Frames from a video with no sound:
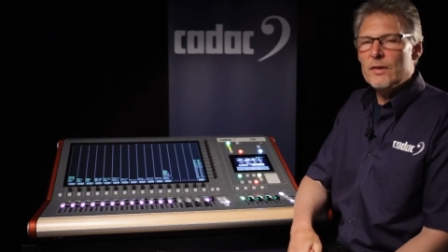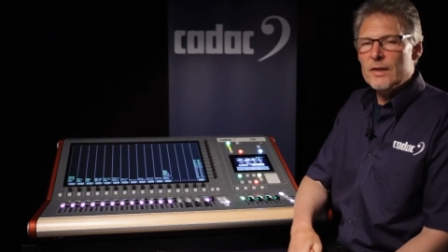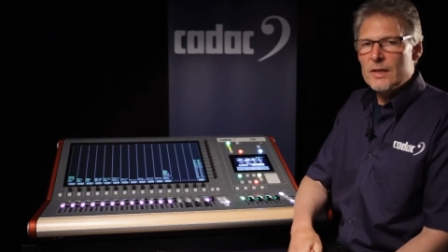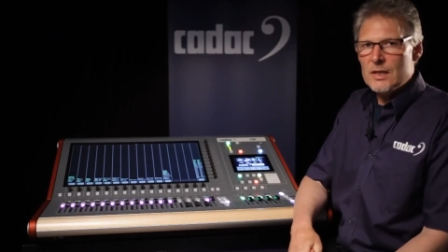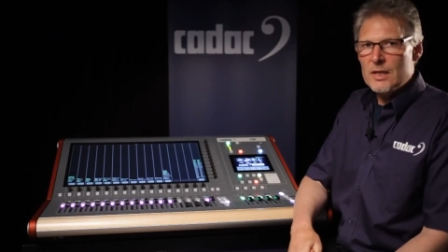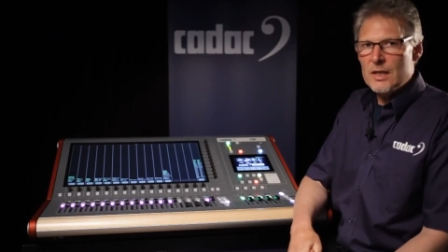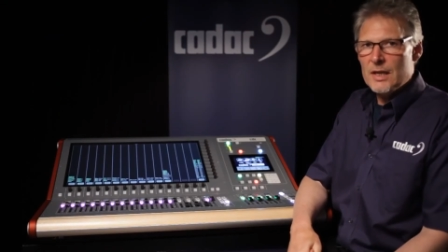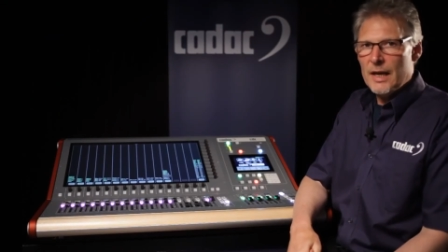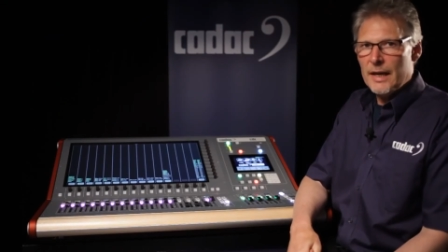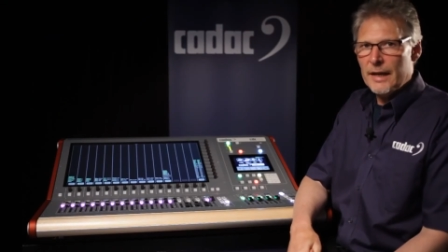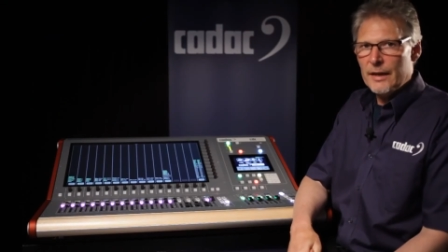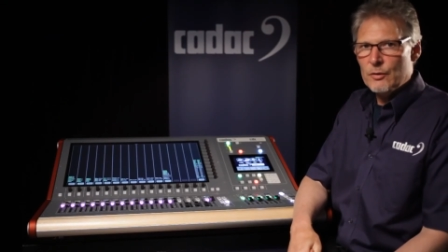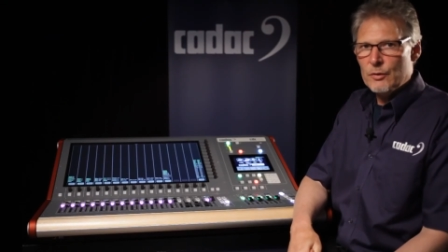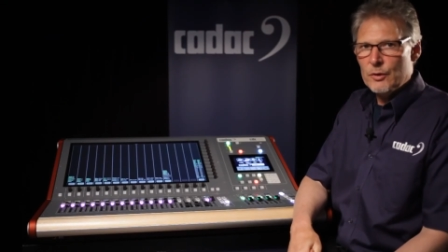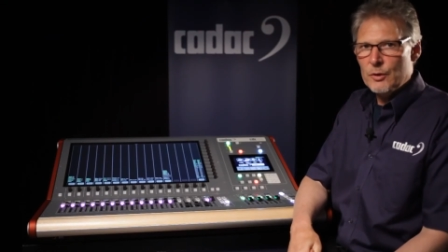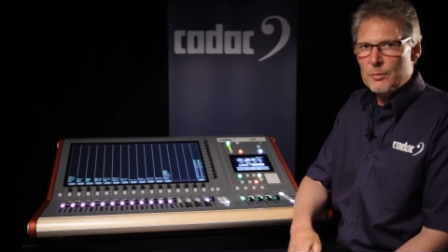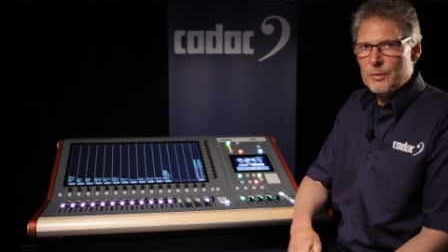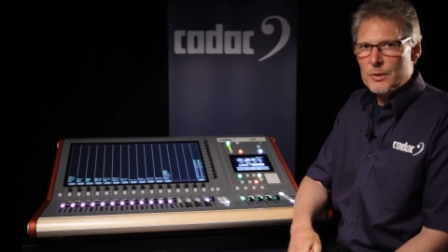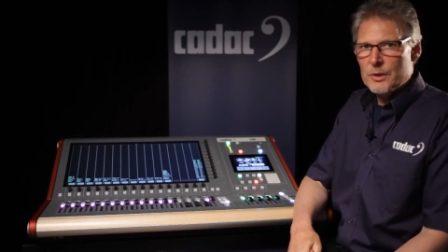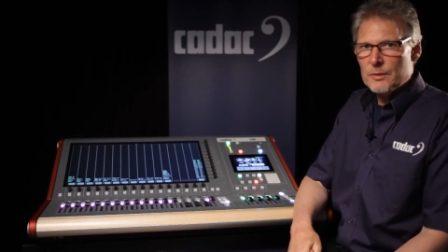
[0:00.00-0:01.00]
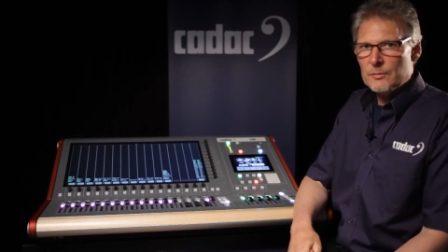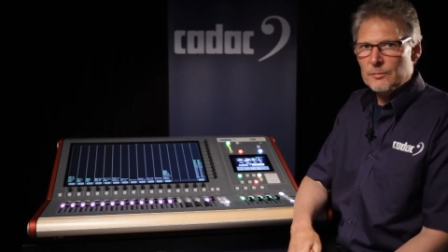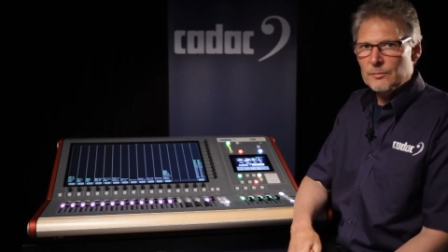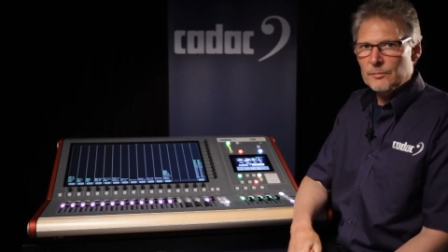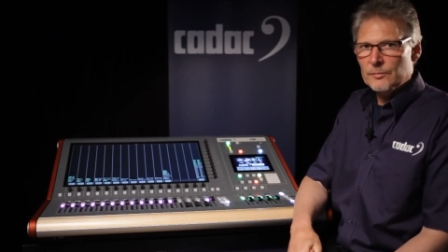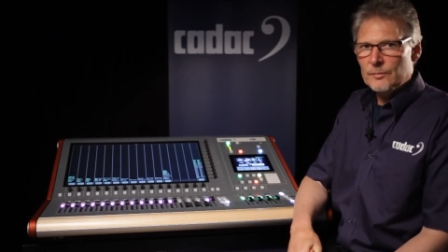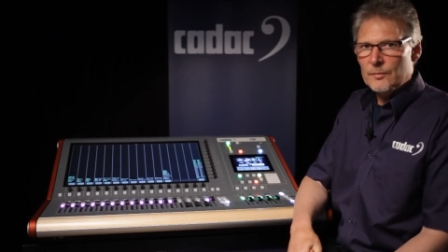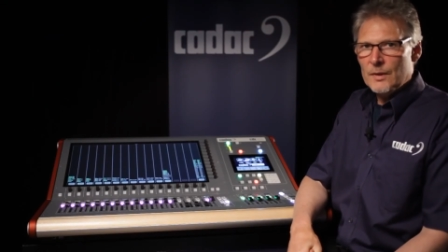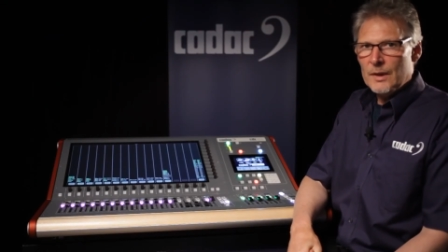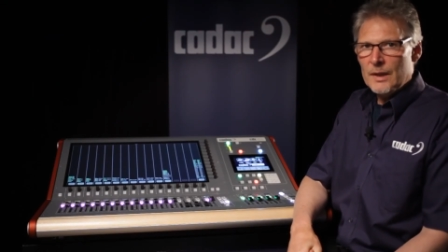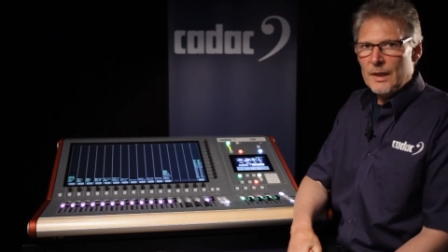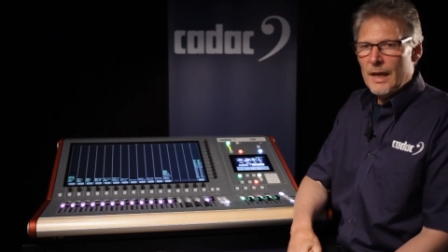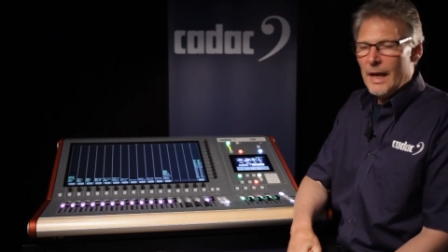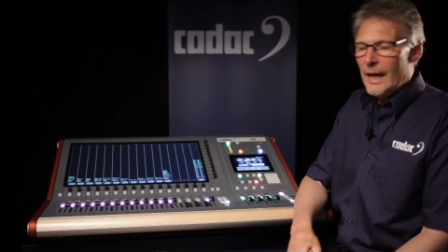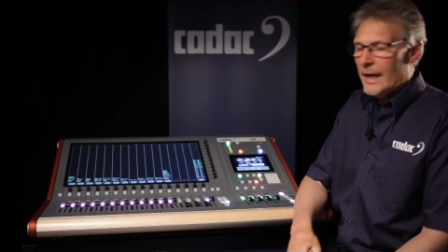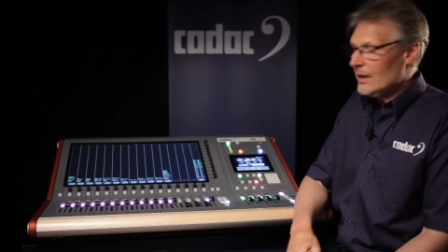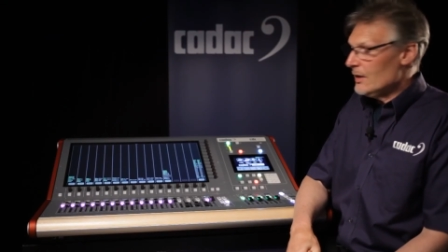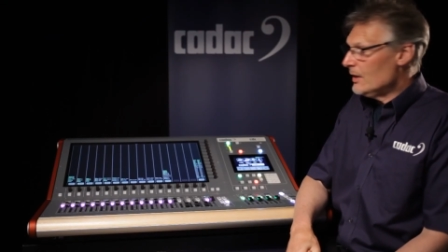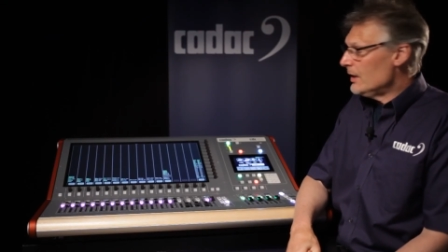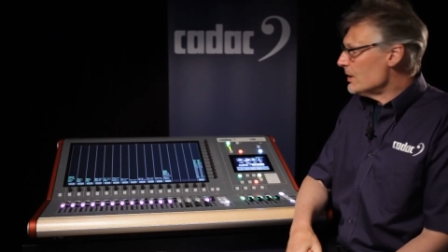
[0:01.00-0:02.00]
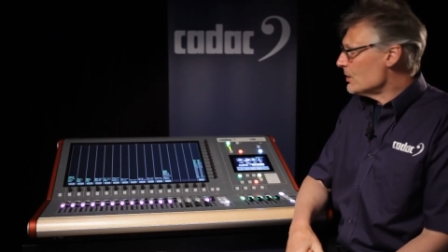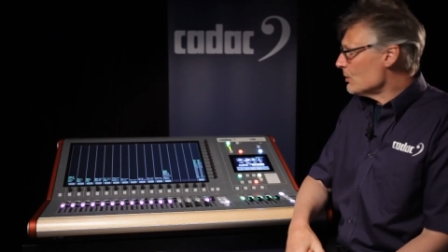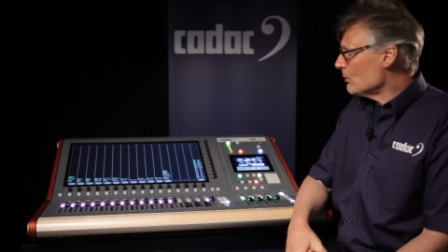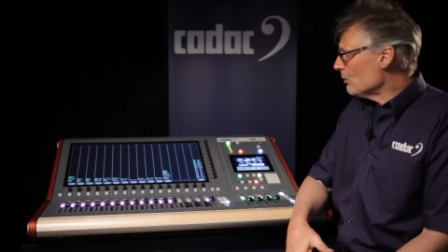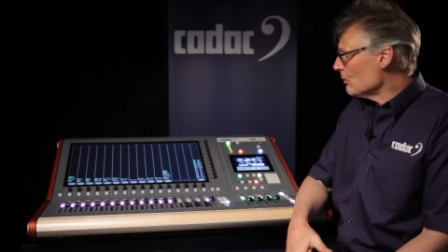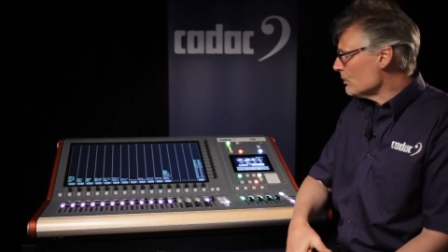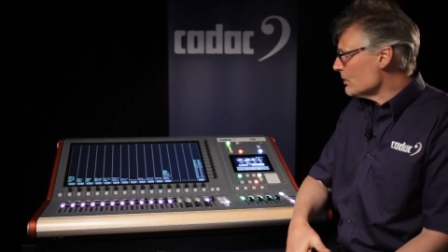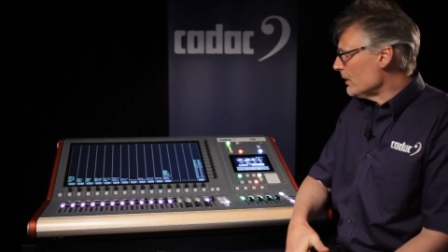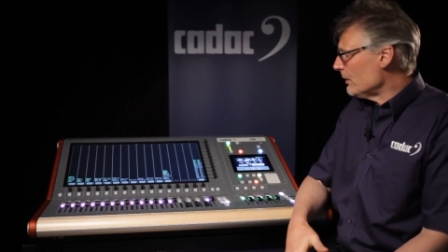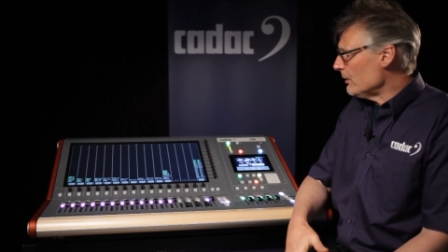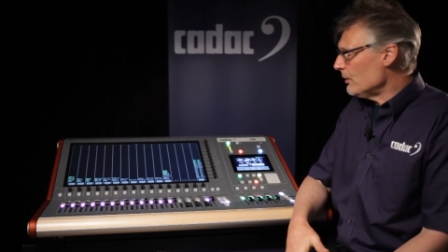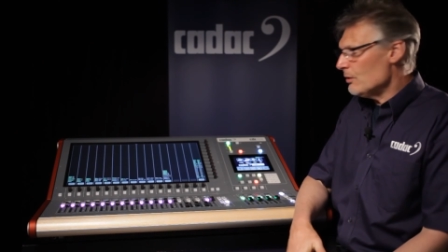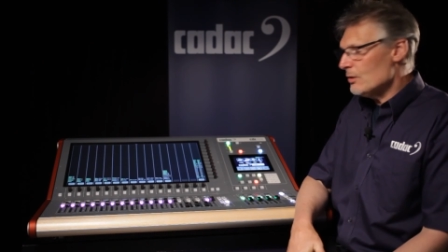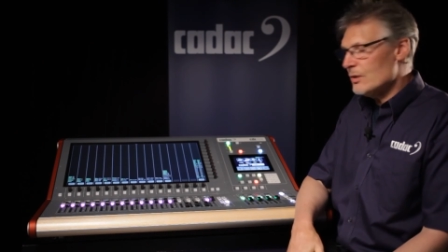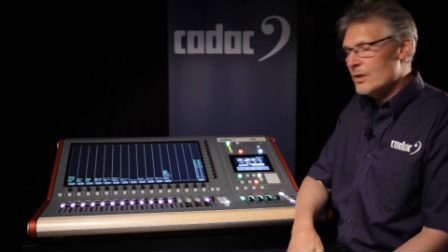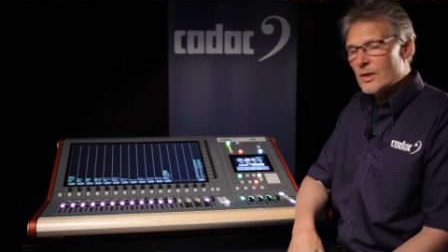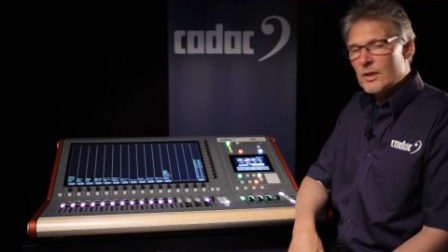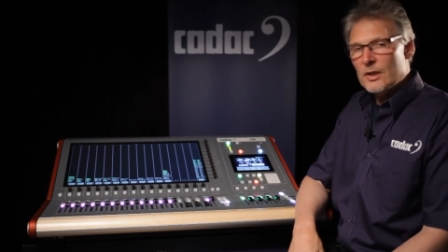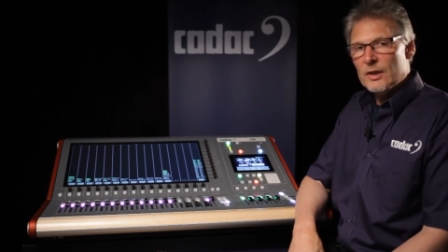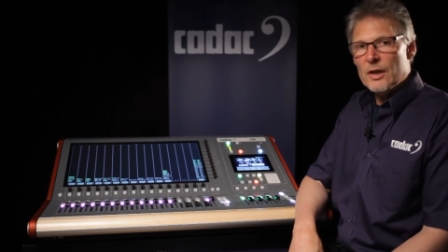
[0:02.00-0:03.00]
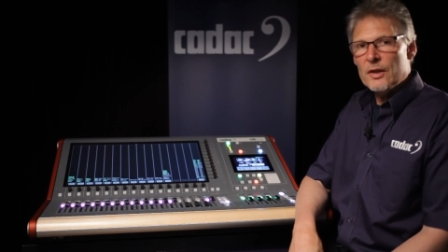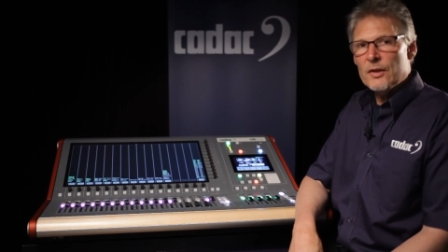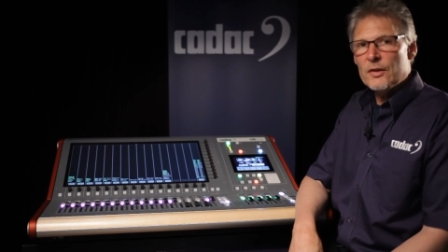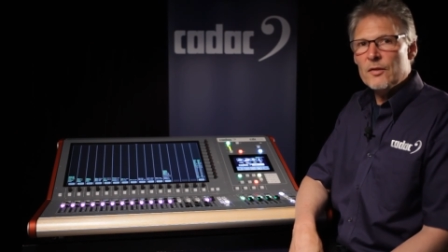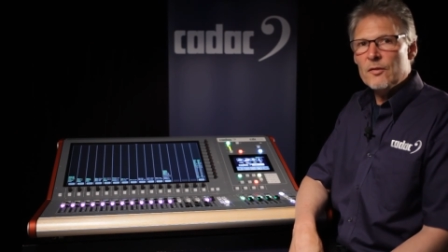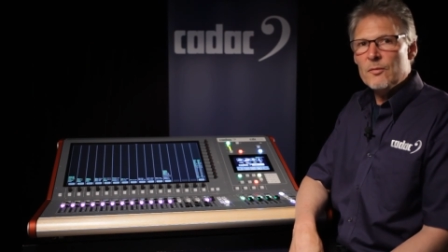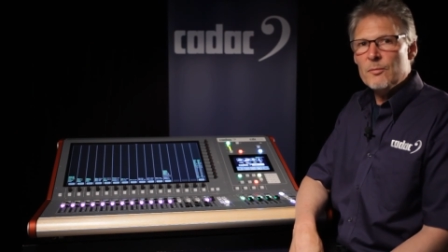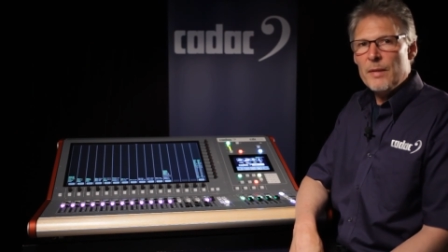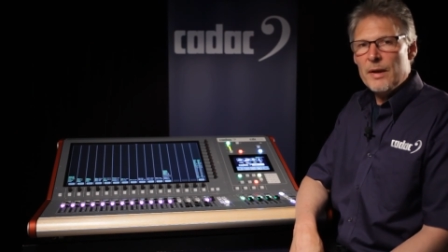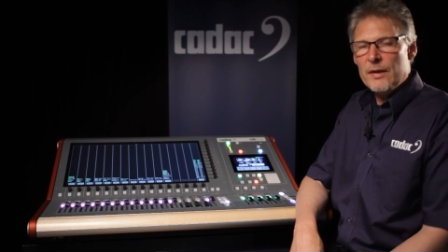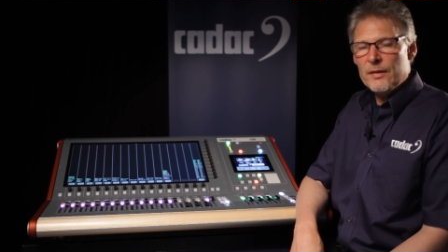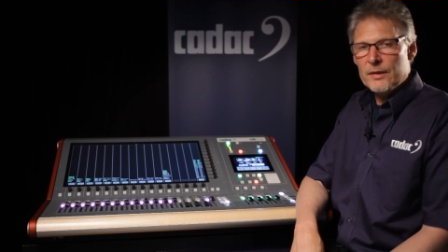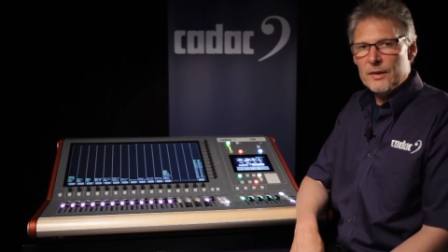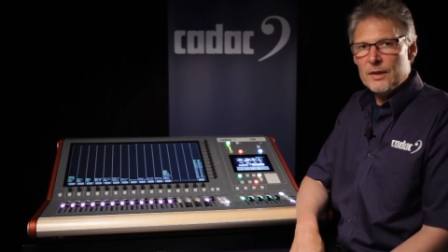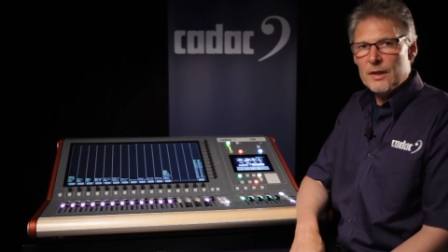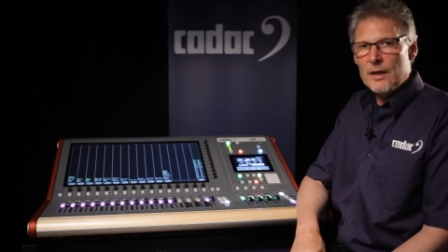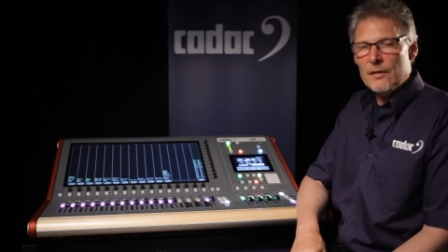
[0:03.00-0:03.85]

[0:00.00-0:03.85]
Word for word: VCA groups, and these are also used as another method